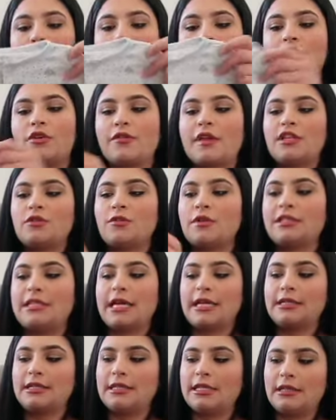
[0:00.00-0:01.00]
So this
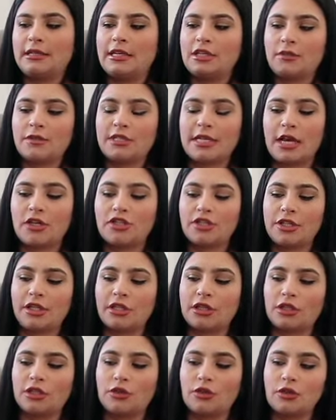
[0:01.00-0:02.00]
one's actually a
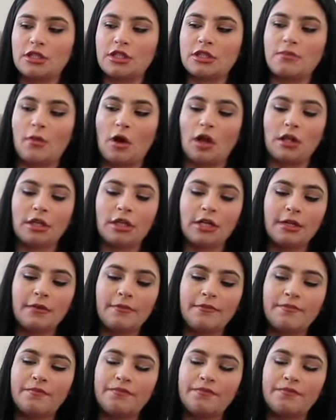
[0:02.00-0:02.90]
little smaller.